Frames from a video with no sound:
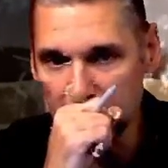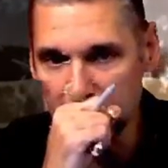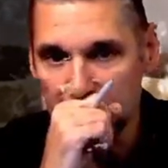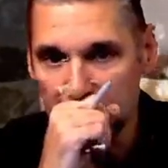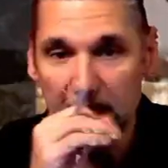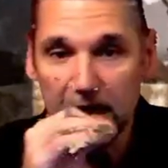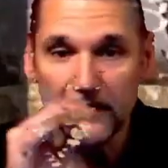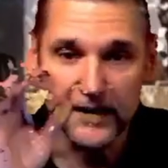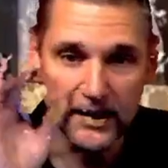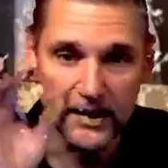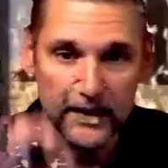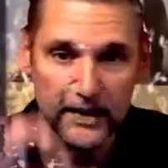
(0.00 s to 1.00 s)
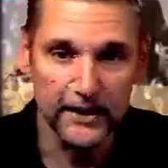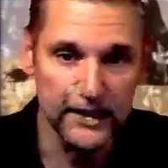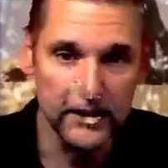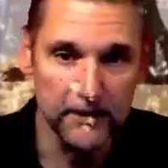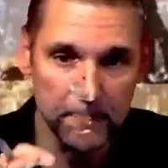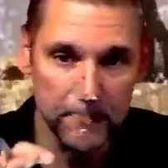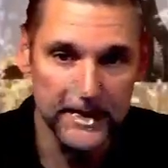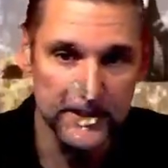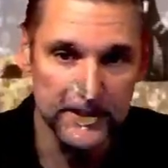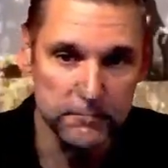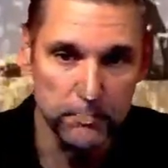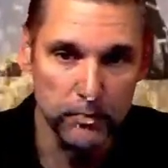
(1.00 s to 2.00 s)
that God had given him his
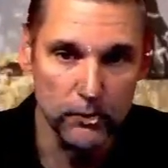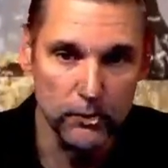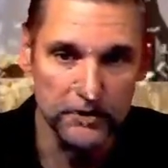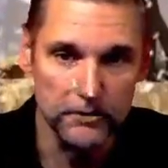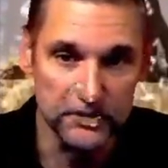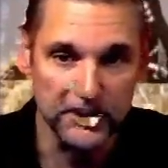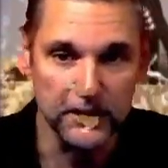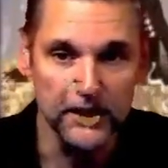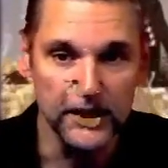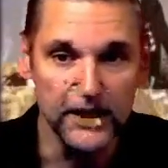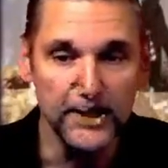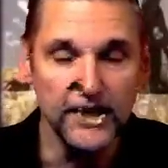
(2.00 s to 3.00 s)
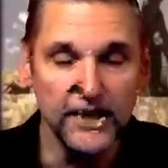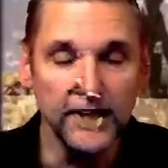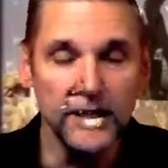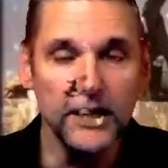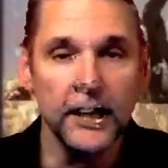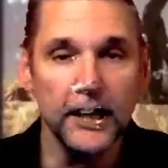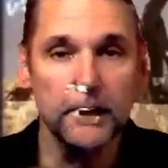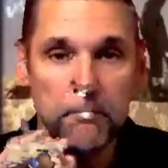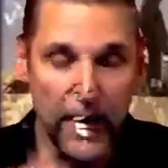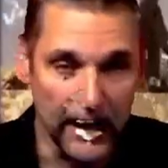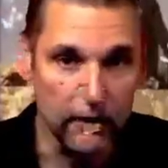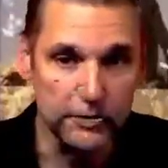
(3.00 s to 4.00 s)
position and power
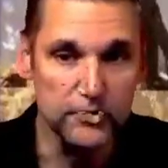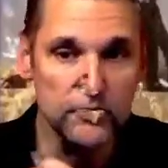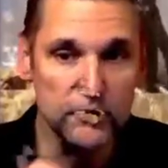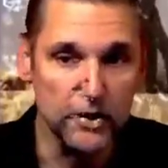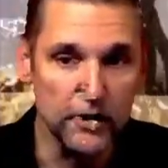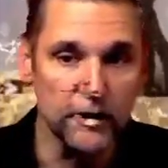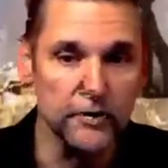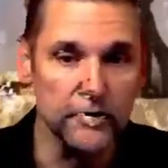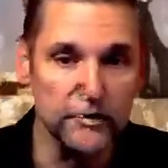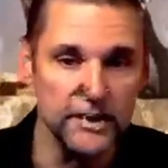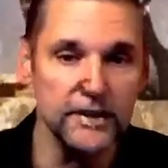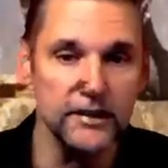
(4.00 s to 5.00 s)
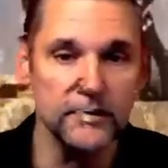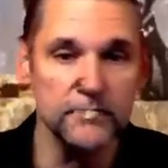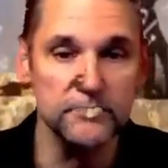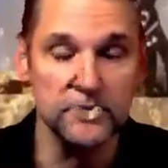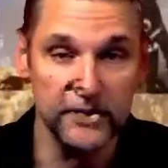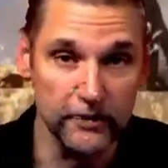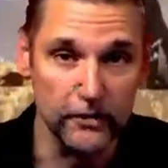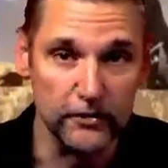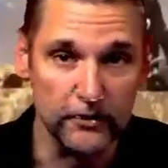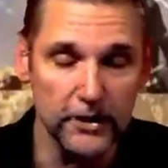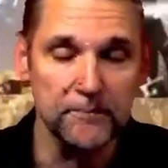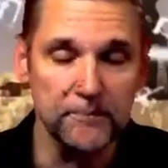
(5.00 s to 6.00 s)
to conquer the kingdoms of the earth.
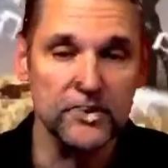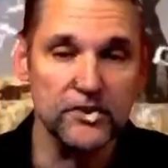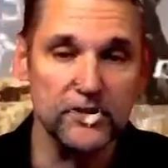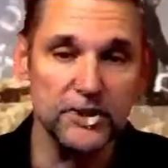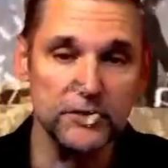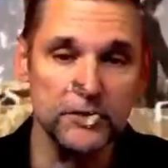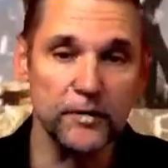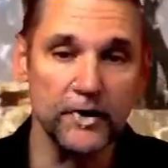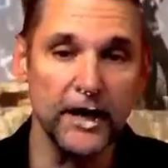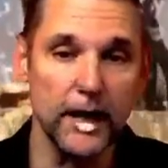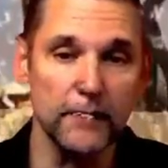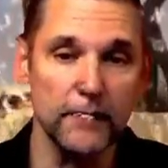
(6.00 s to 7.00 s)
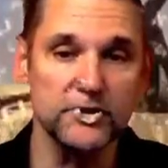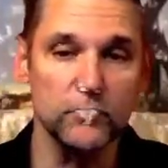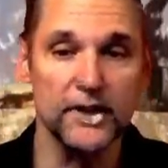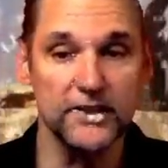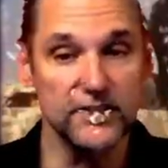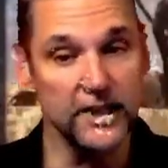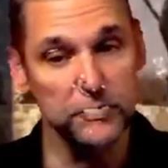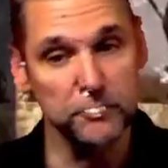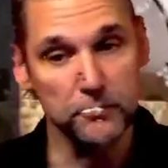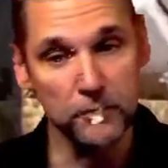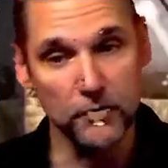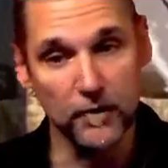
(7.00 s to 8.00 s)
So this perhaps is what Isaiah is
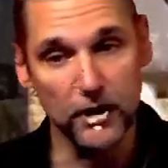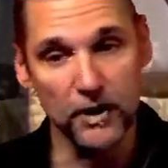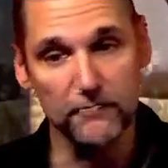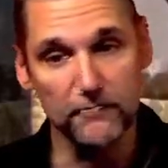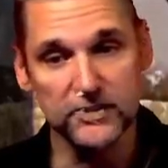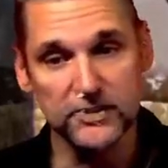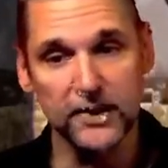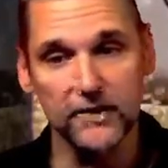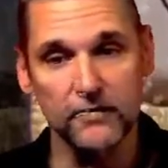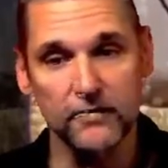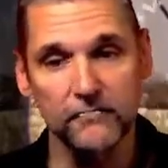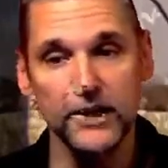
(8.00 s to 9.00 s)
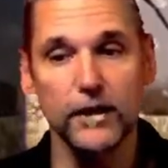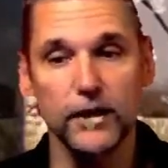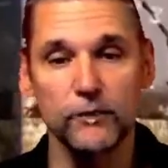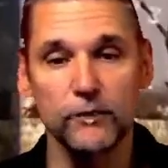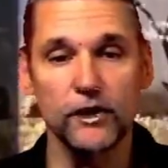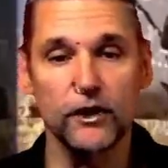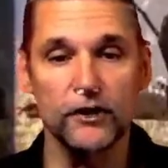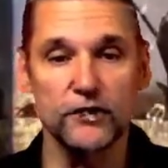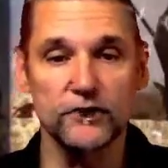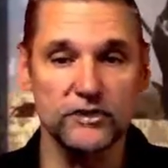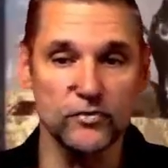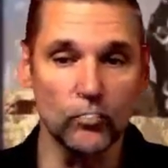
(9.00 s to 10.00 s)
prophesying of in regards to the
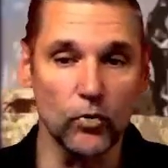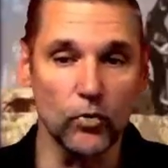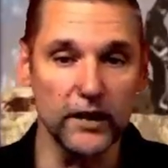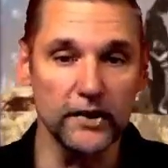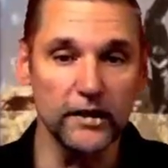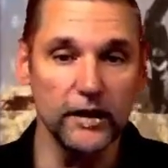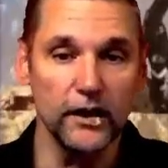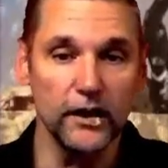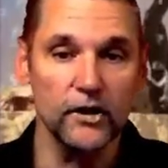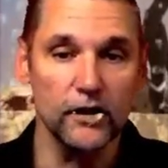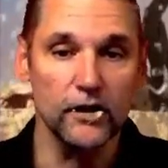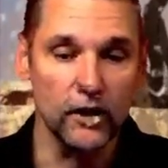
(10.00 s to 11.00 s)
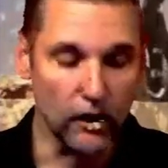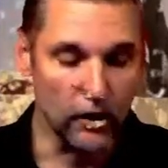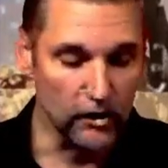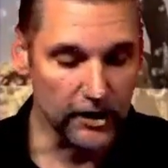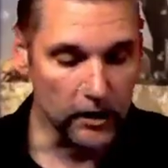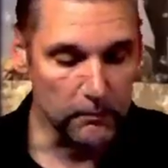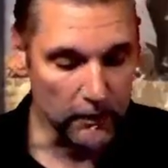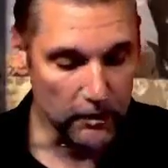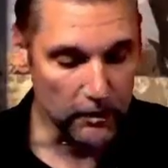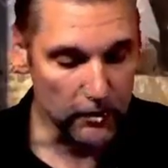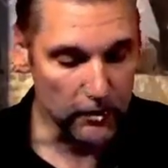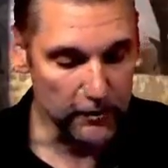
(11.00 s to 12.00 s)
one calling upon
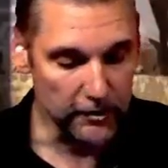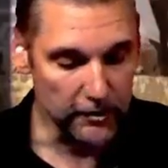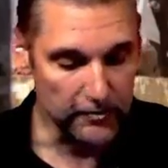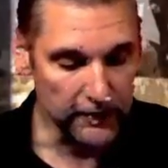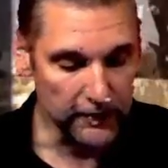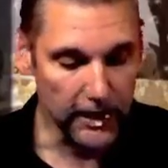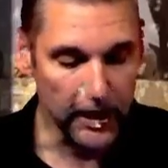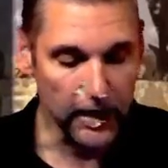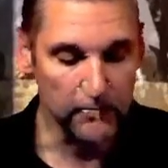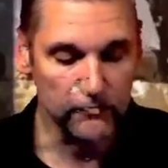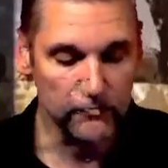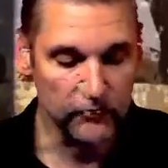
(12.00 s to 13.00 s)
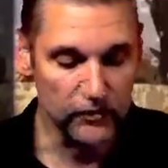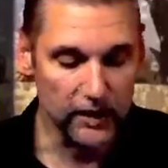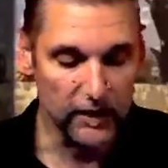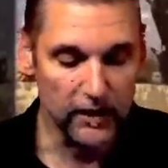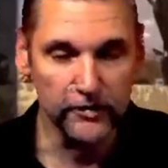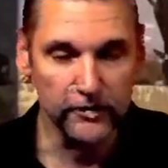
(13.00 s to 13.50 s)
the name of God here